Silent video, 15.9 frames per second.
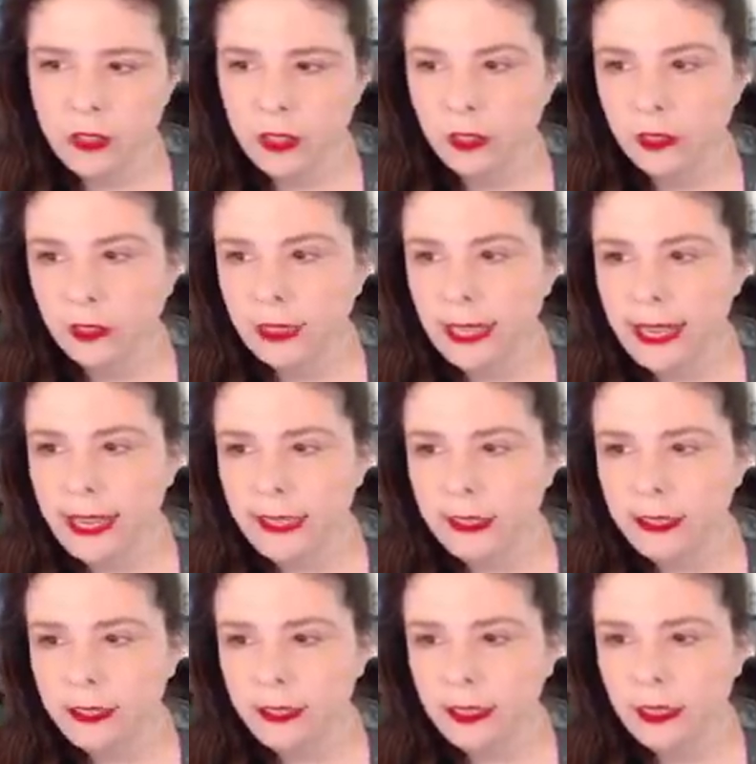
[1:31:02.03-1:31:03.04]
the
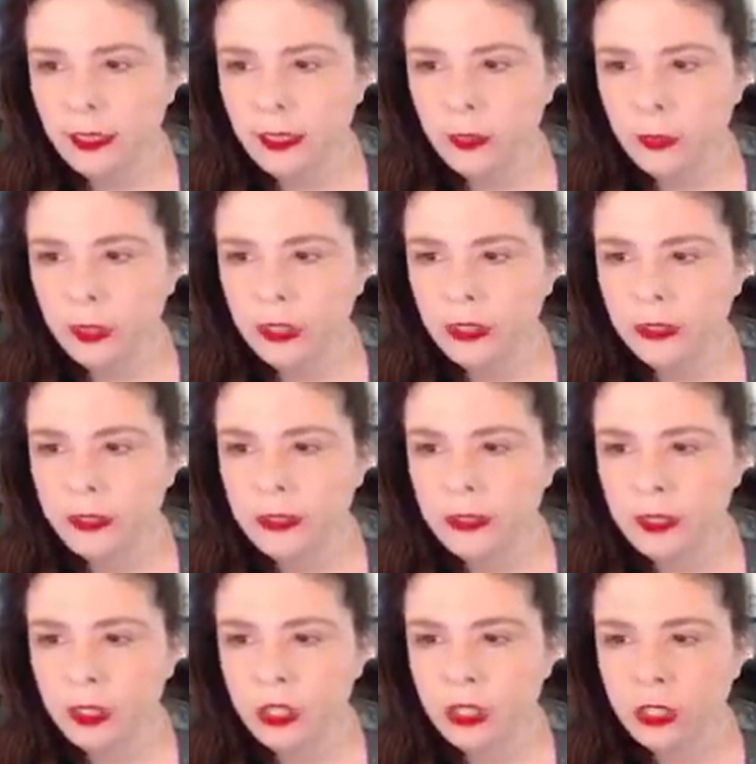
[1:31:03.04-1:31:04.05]
last thing I wanted to
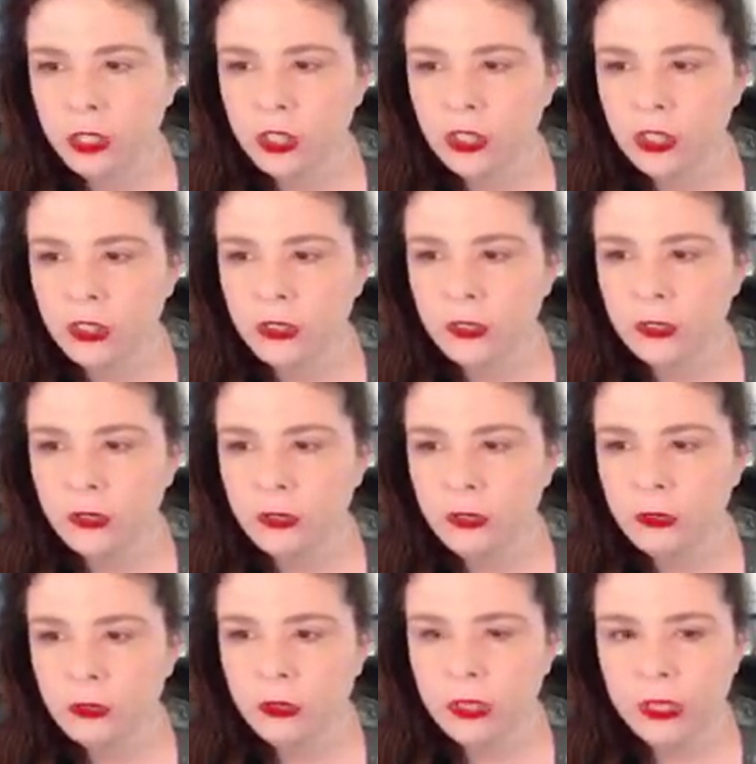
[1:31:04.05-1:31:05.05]
suggest to you
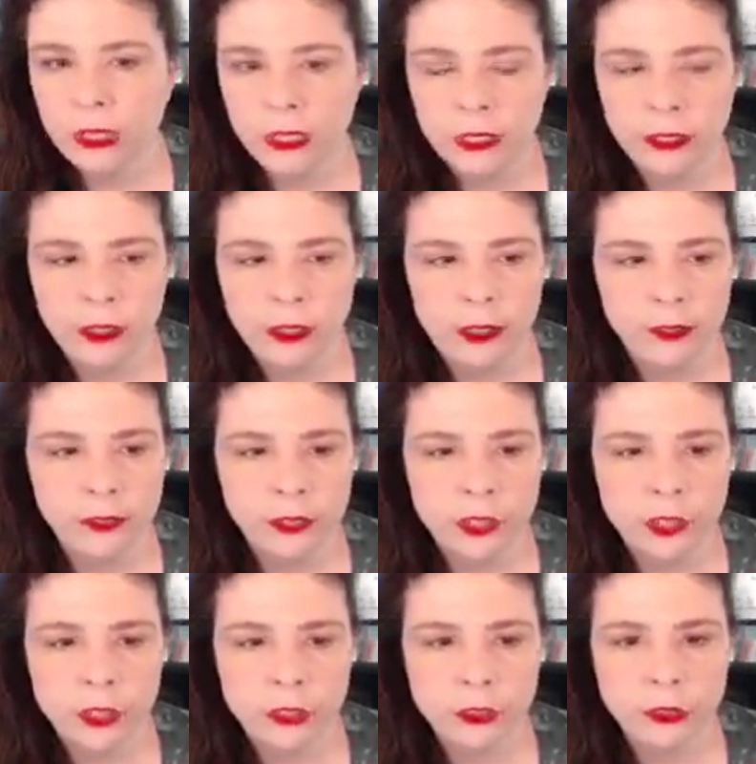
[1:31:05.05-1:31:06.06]
that I
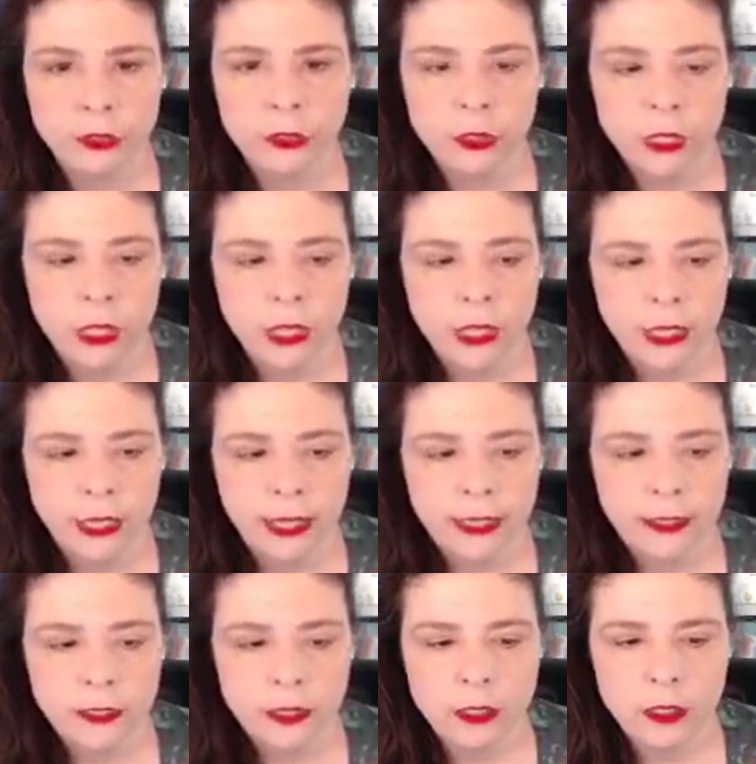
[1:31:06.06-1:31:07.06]
often do
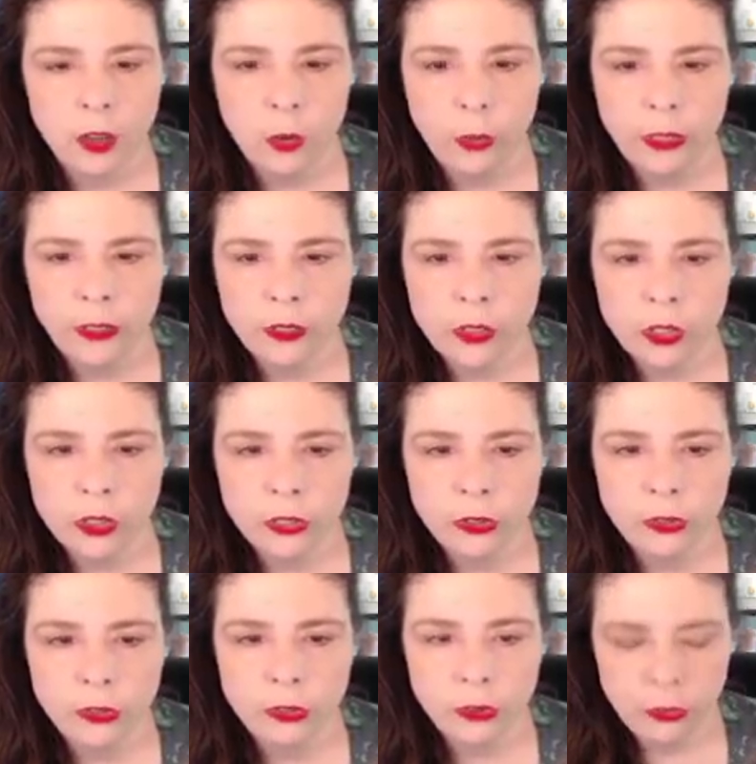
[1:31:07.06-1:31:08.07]
is going
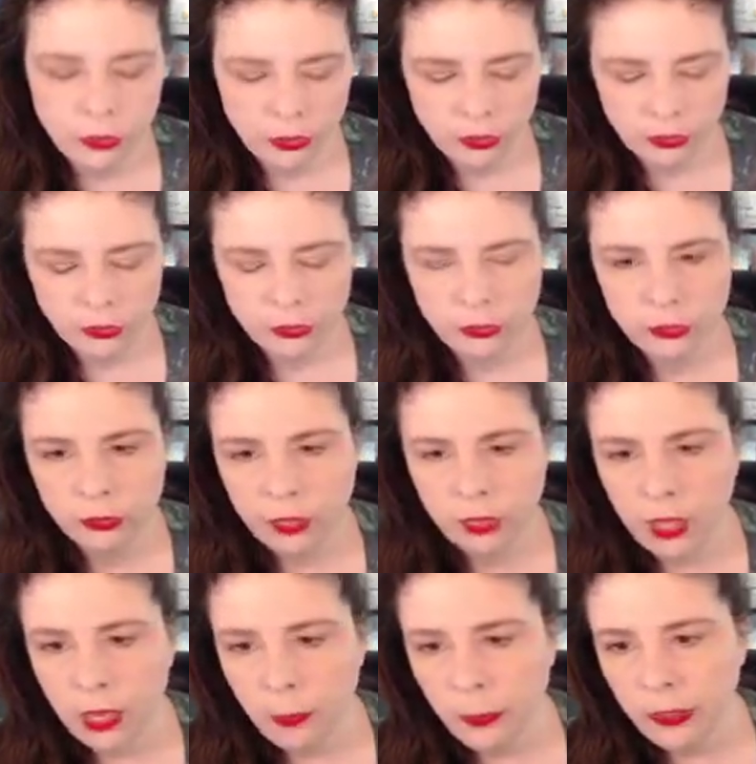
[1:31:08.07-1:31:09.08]
to
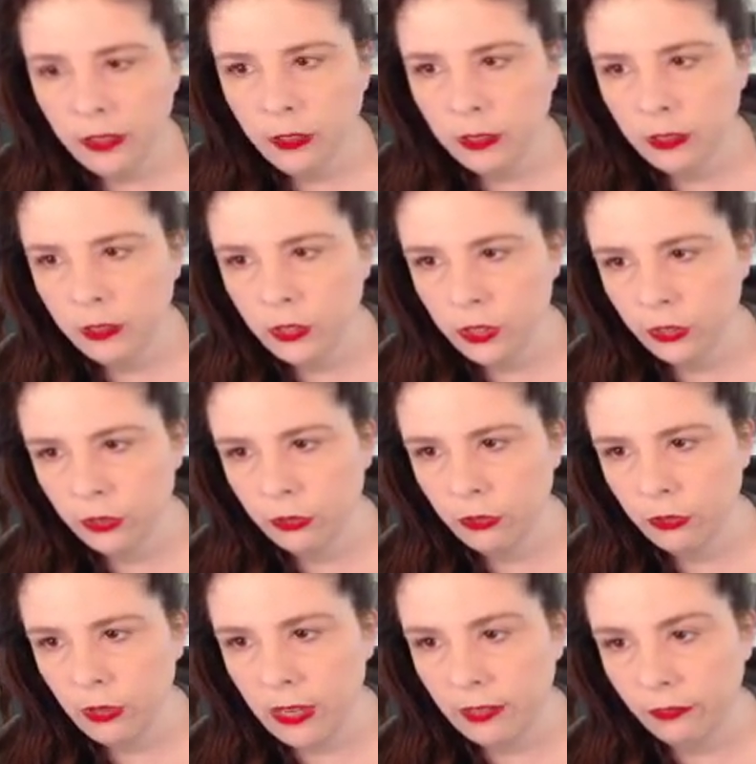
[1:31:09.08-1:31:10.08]
hopping
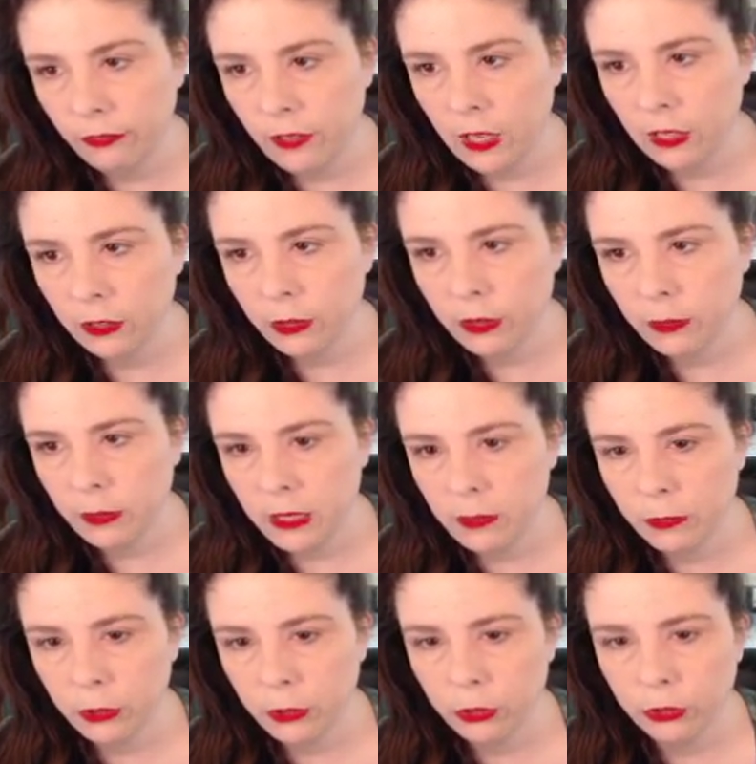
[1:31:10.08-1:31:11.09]
into and following
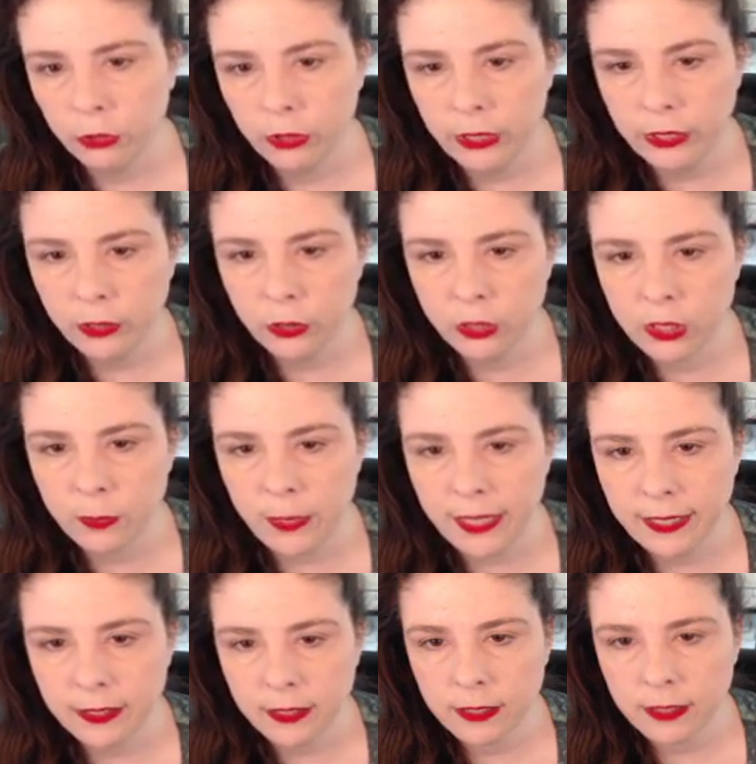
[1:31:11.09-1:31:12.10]
people who are in good
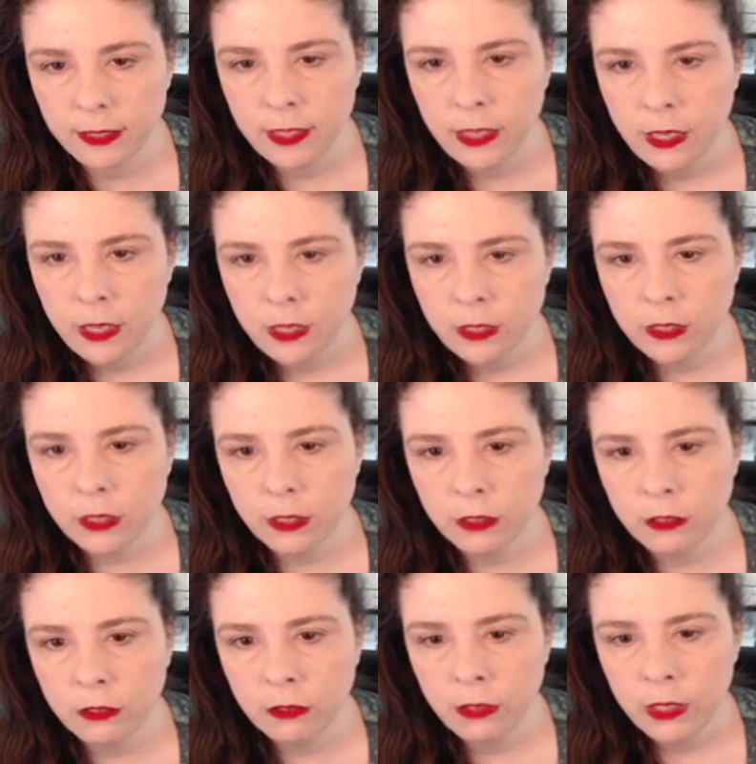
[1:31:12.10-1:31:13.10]
spots.
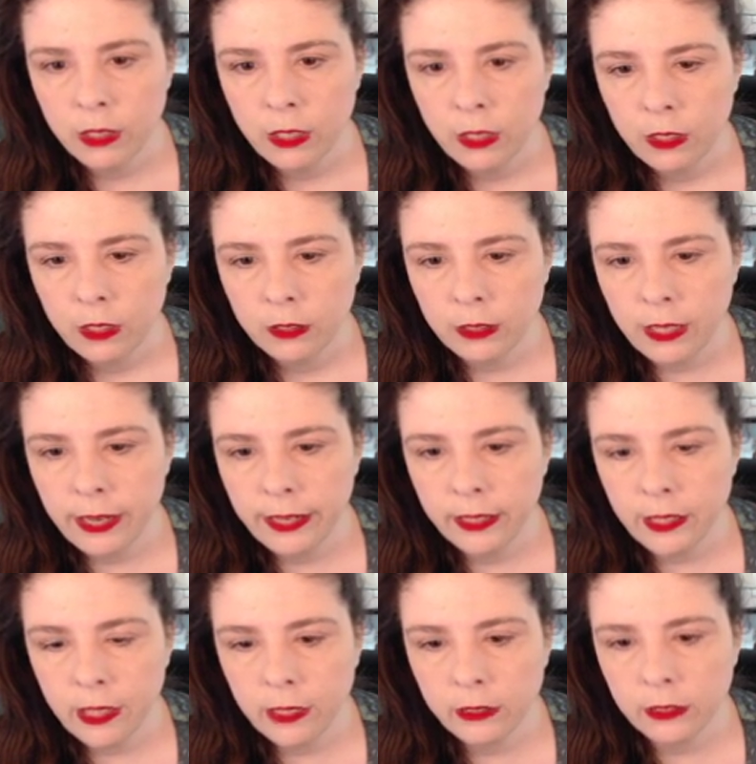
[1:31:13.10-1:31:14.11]
So,
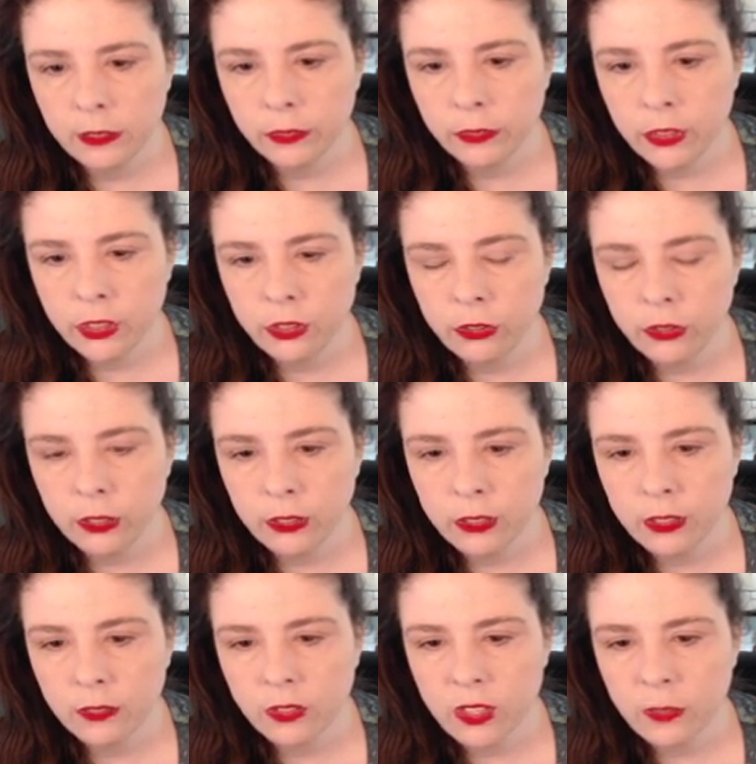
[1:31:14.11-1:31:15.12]
like, I love to do
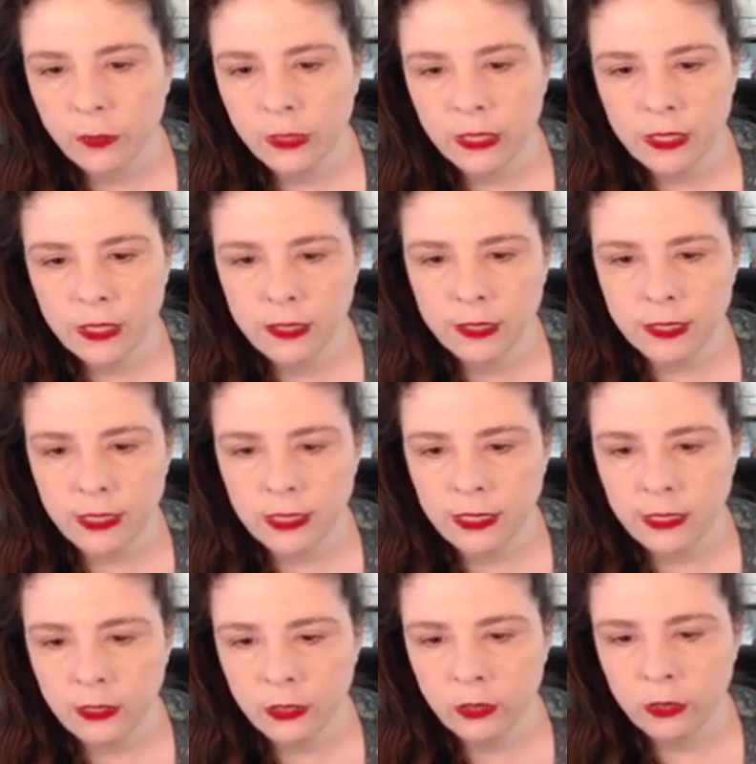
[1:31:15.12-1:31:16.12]
this. If somebody's
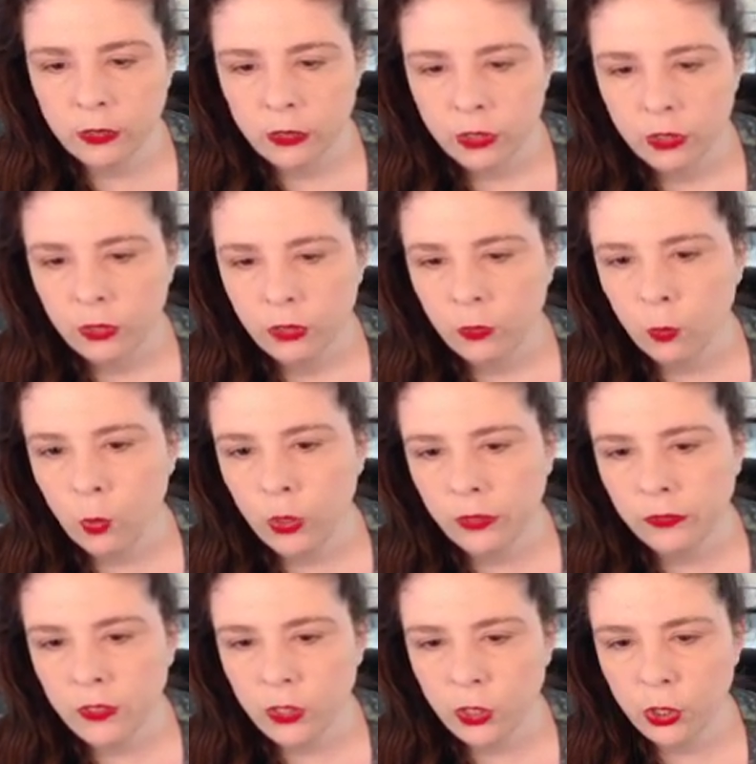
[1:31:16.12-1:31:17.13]
in one
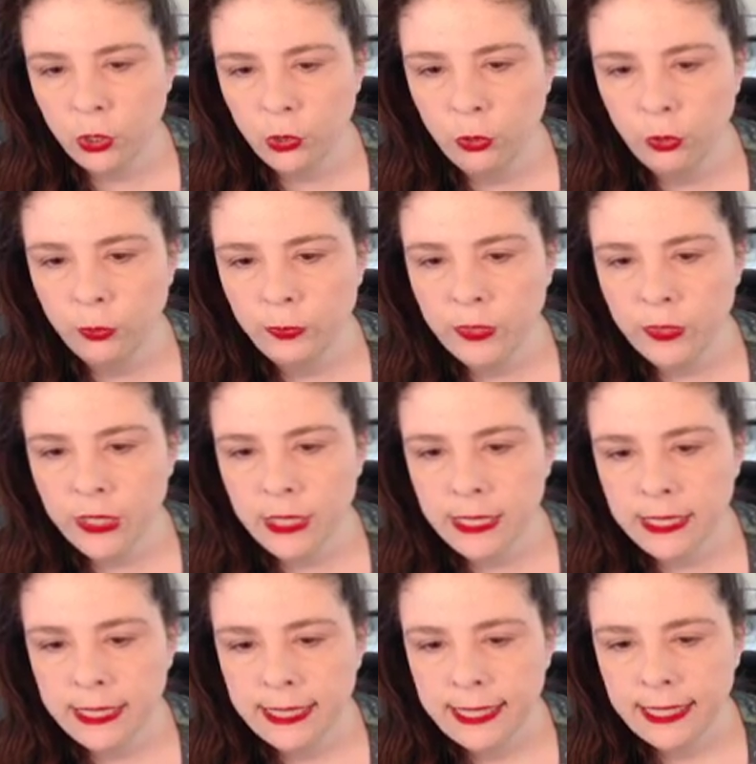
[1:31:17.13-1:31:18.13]
of the tunes.